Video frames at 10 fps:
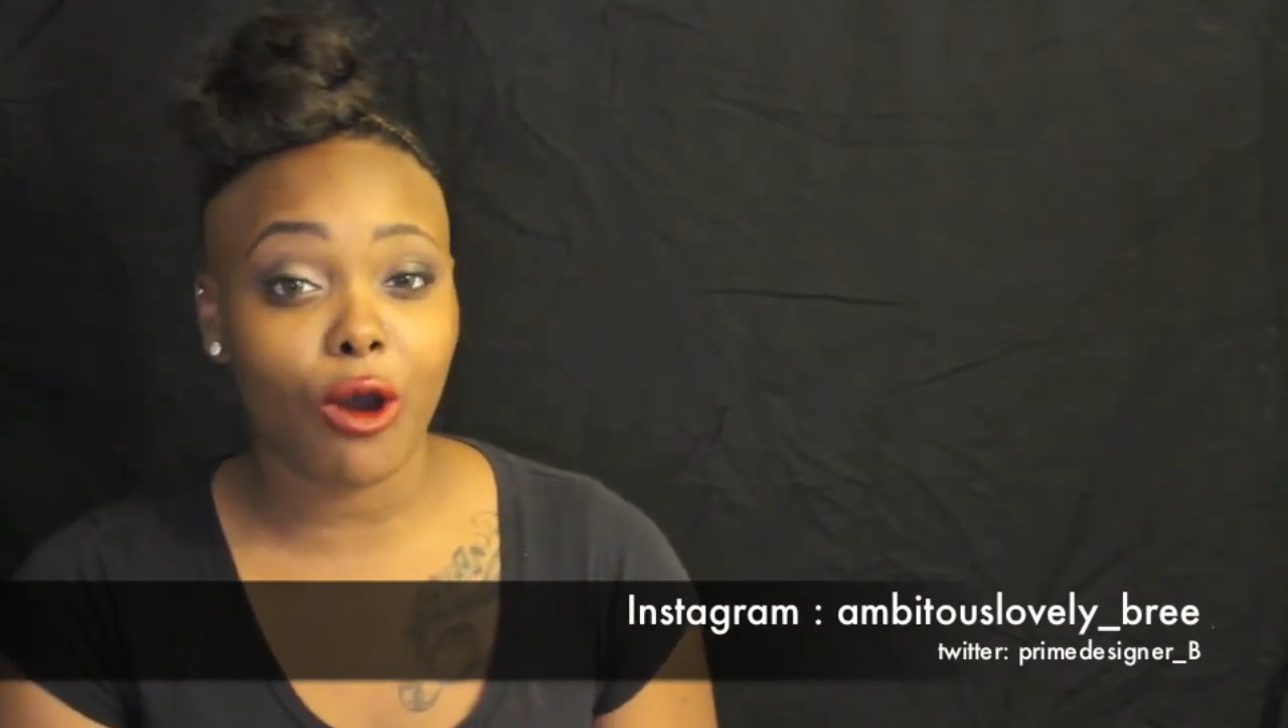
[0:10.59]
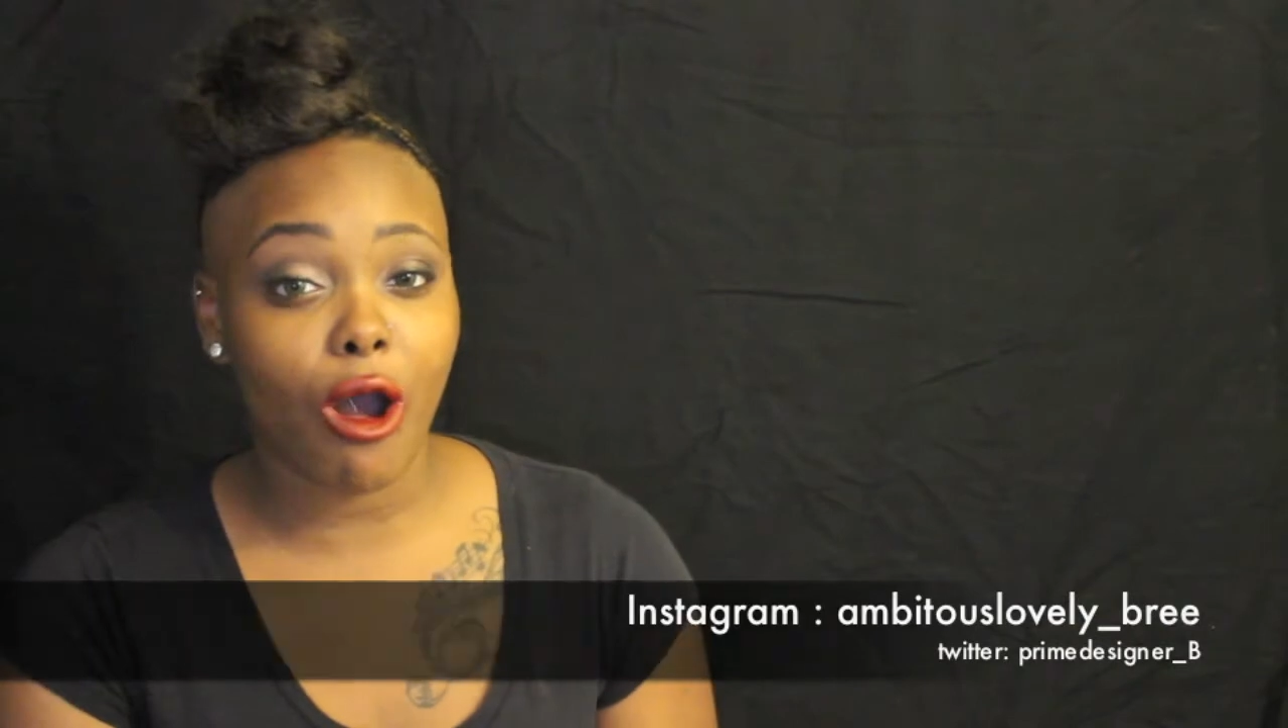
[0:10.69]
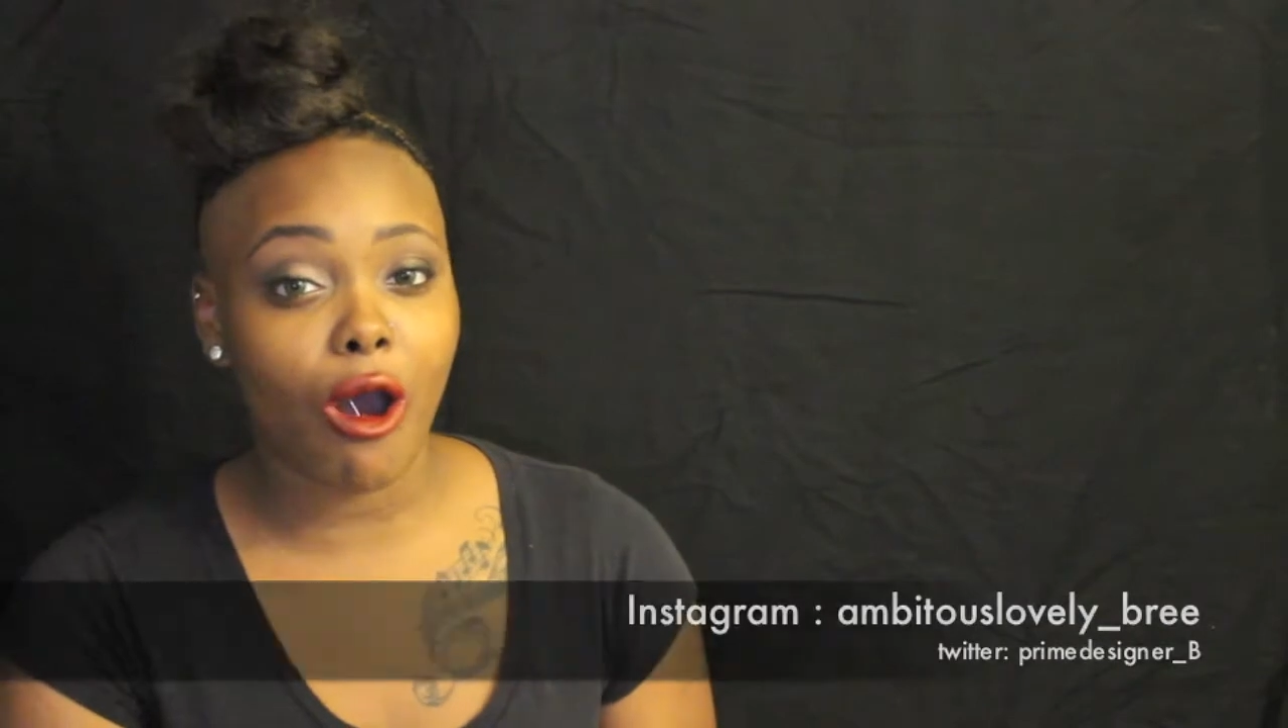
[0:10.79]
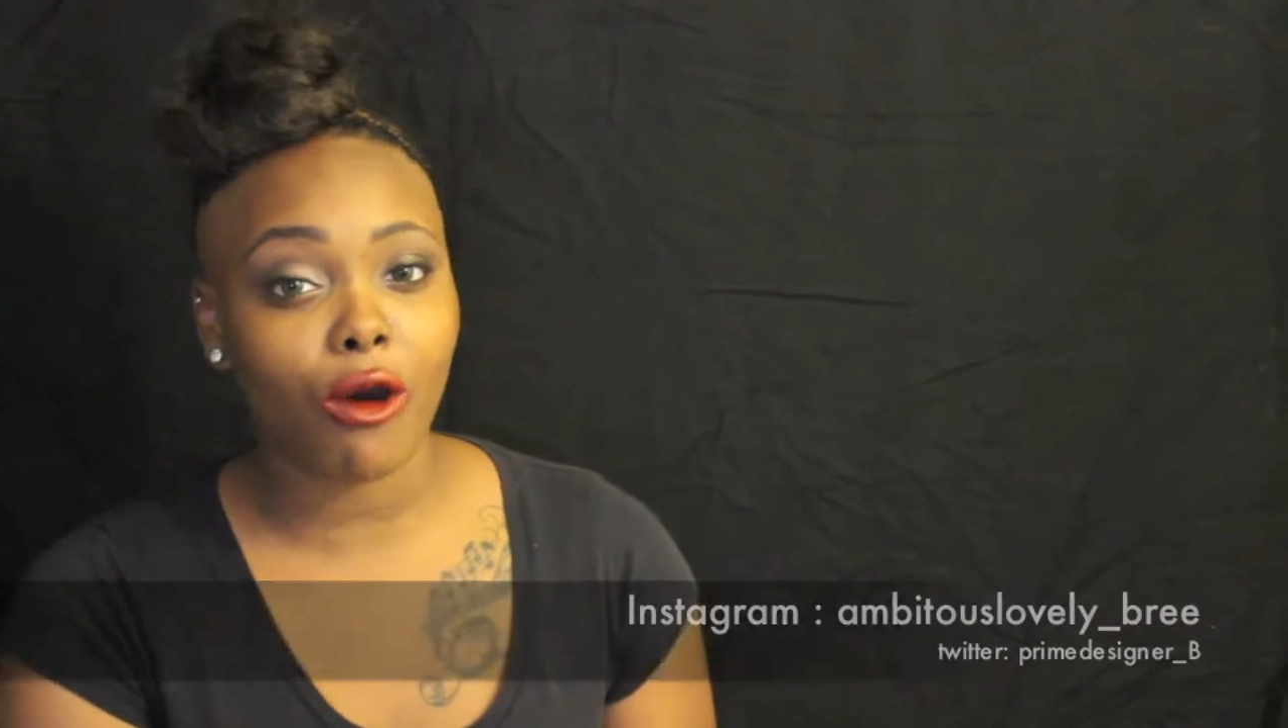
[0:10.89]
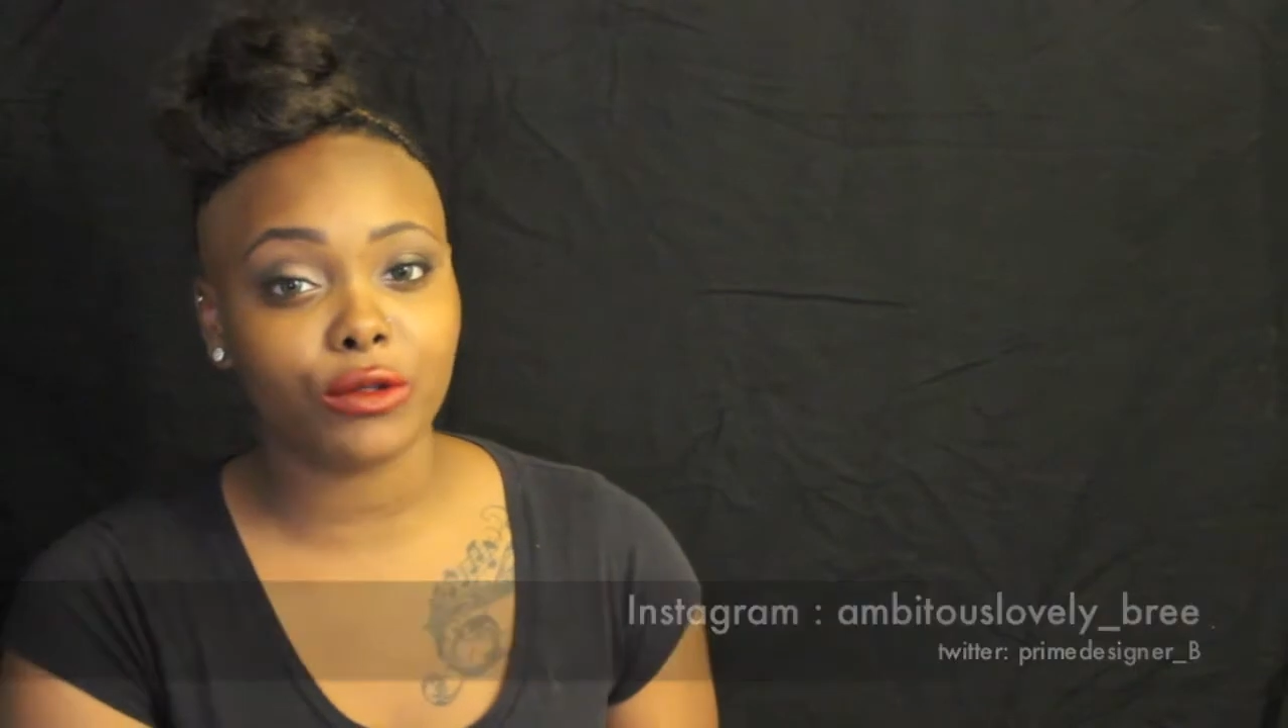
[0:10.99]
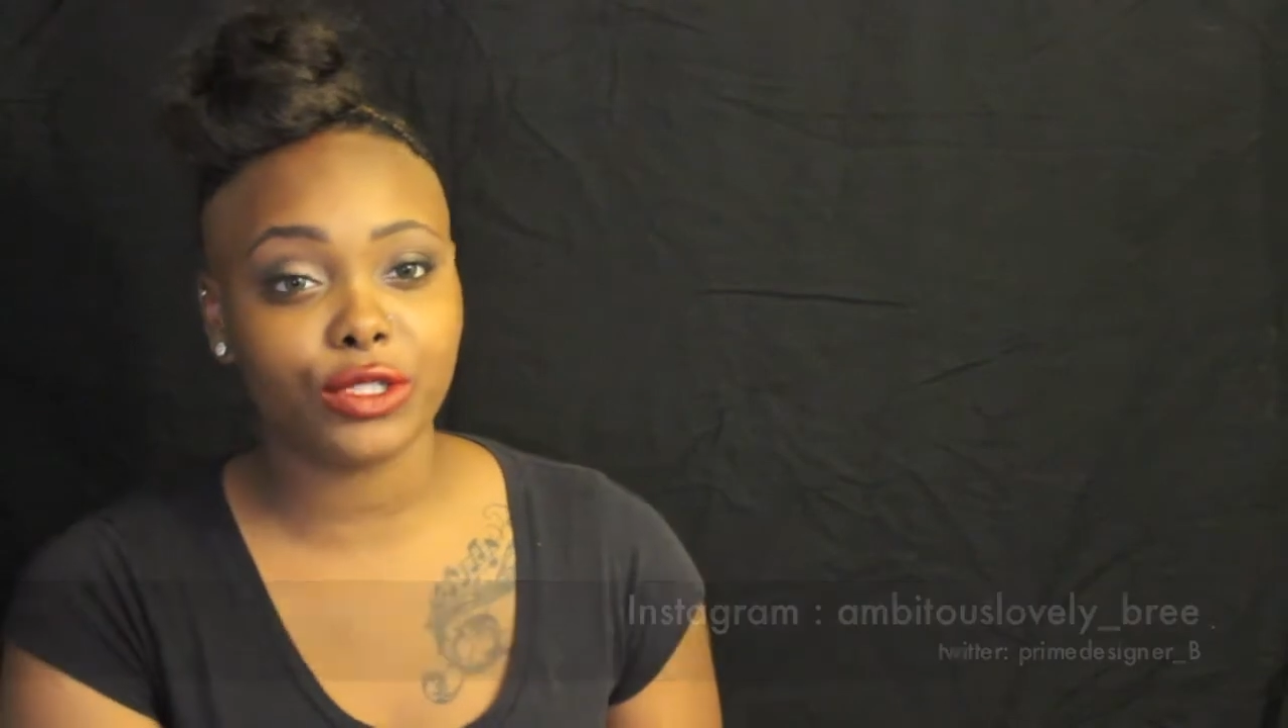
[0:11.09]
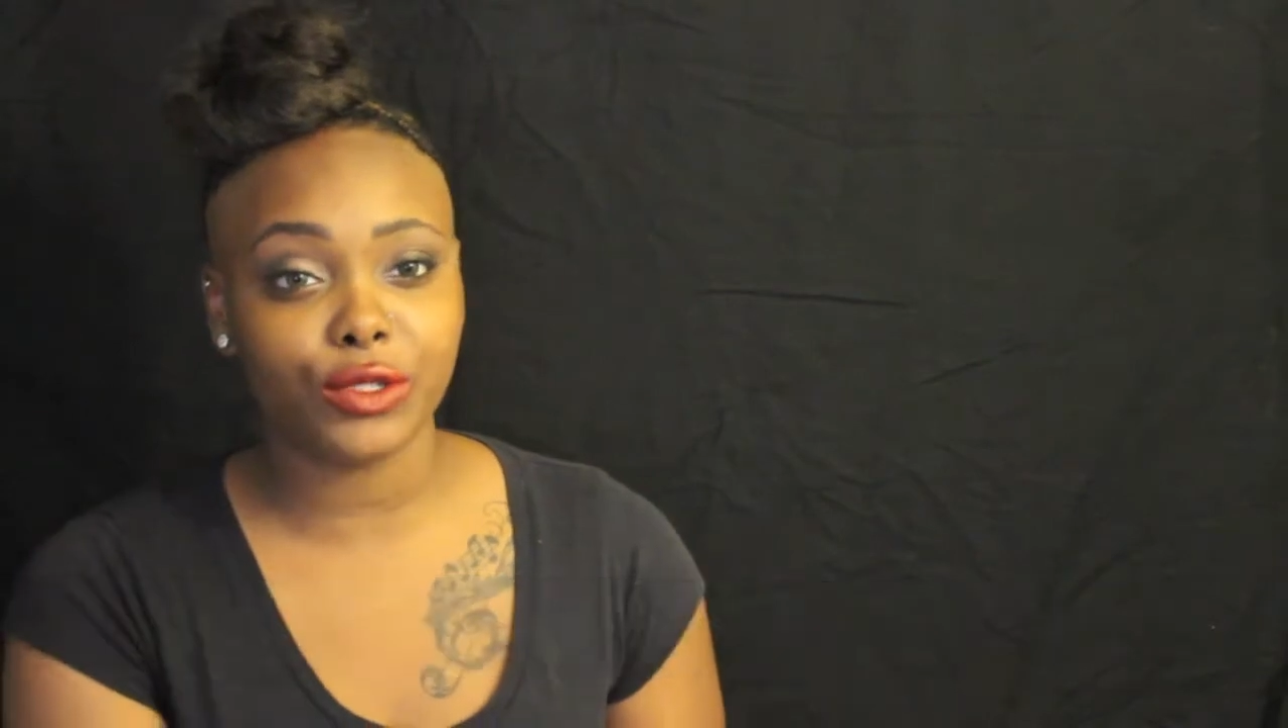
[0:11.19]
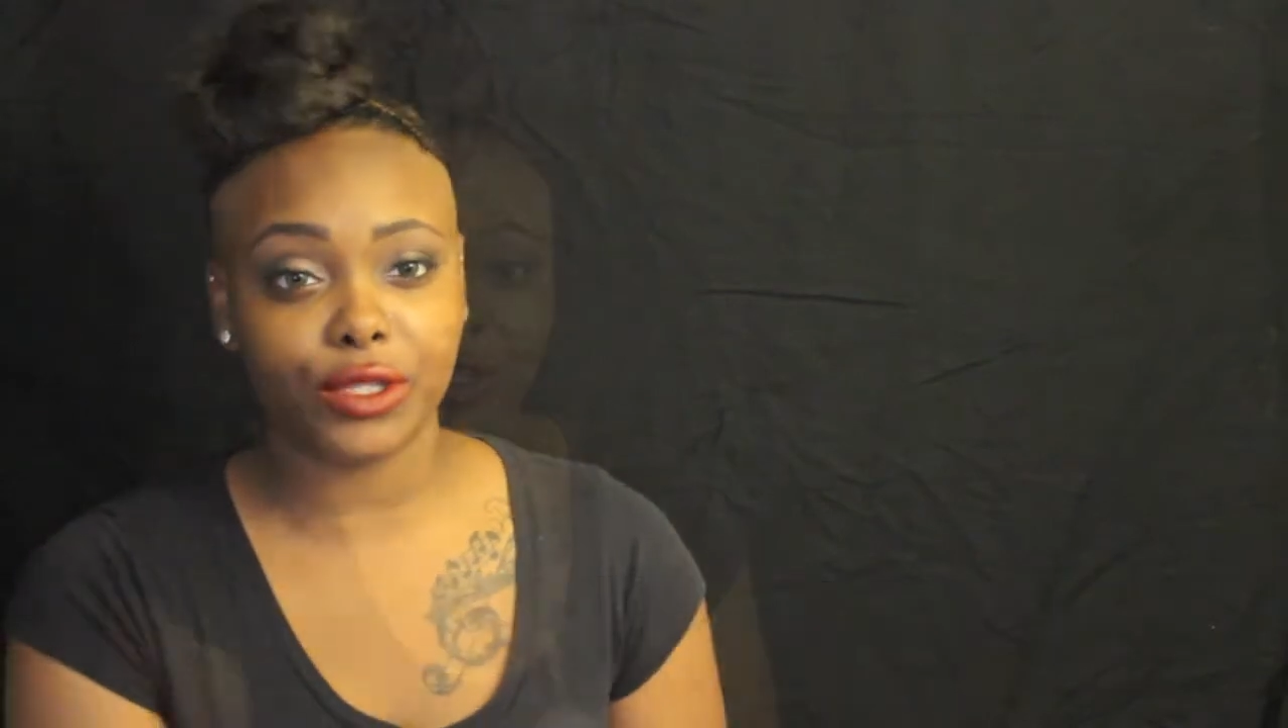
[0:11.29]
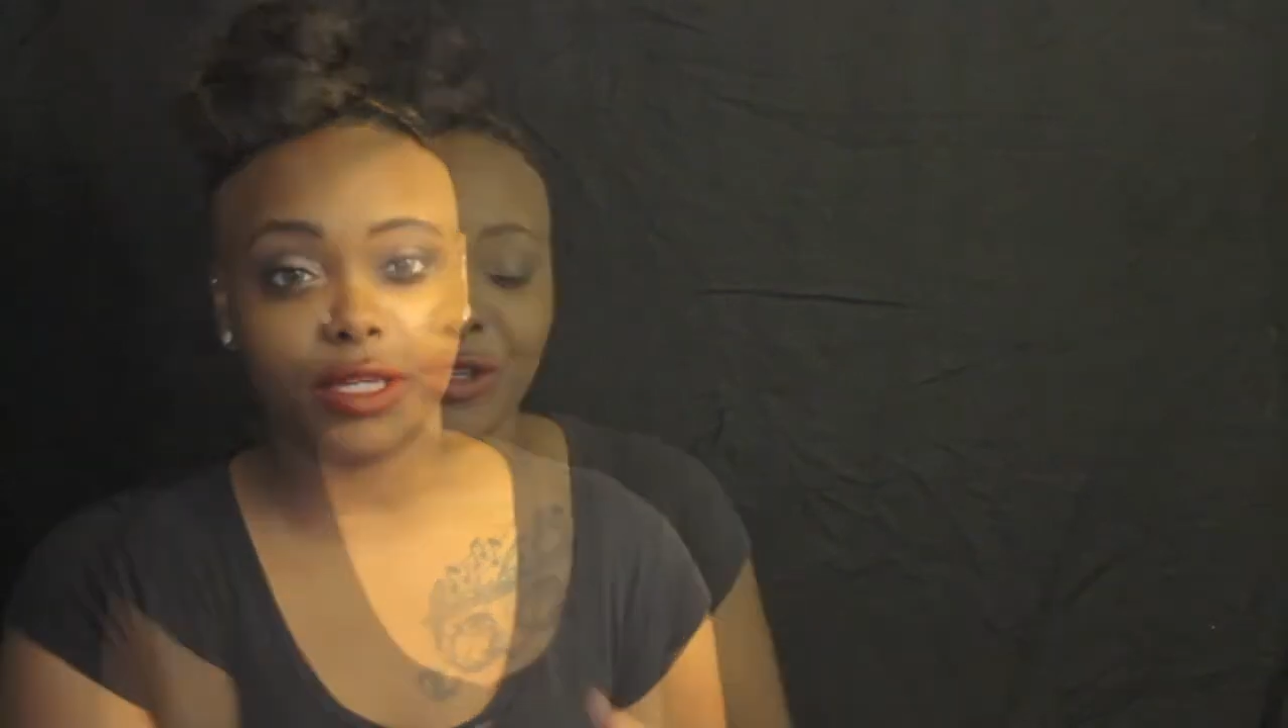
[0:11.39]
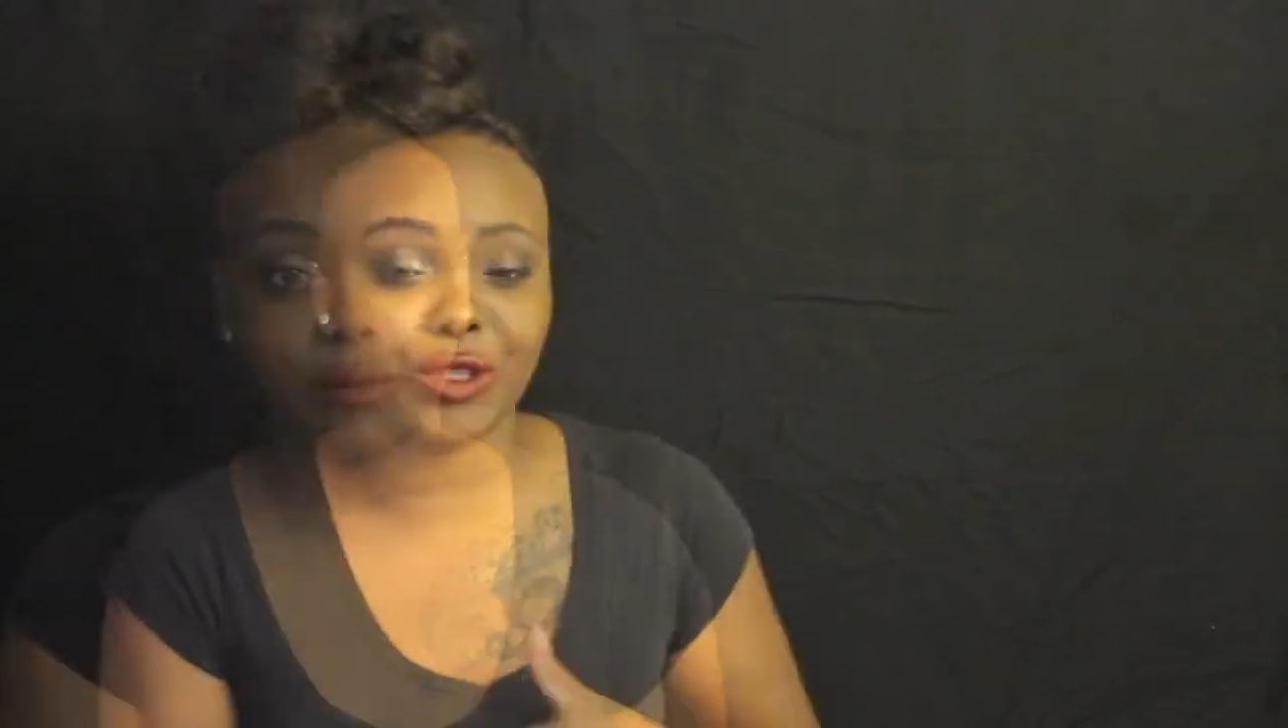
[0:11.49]
all
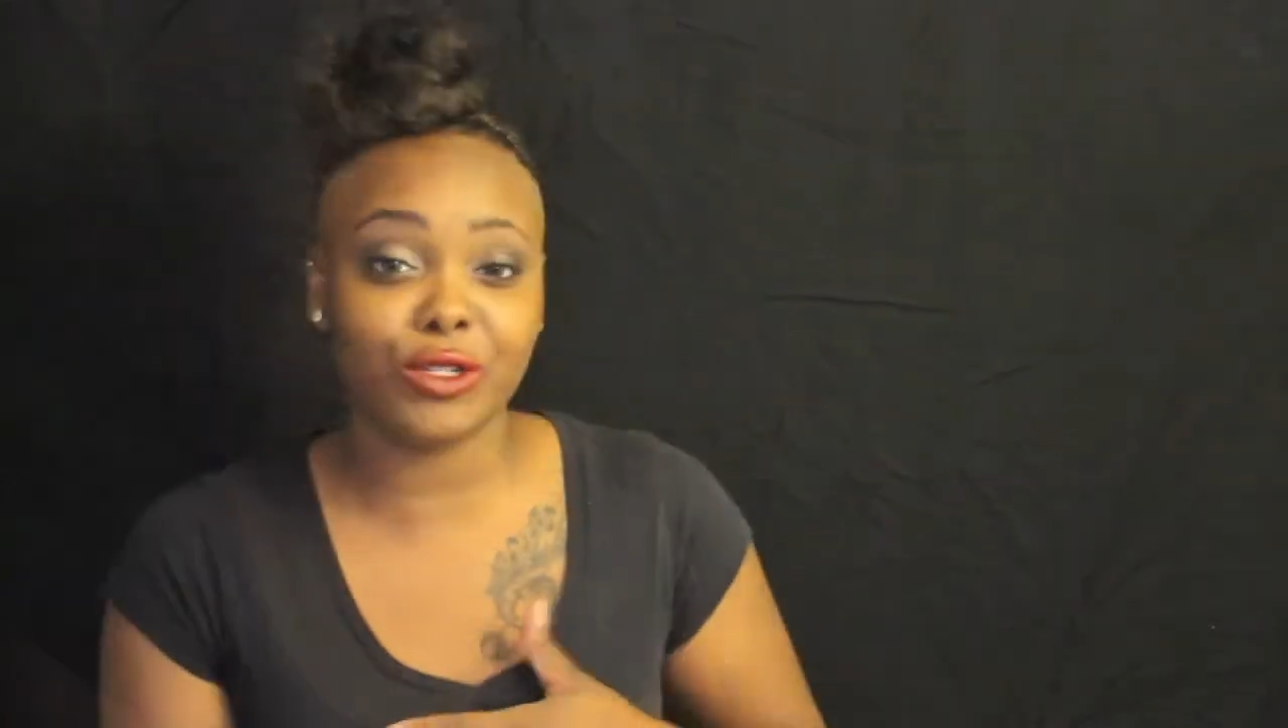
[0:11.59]
to them,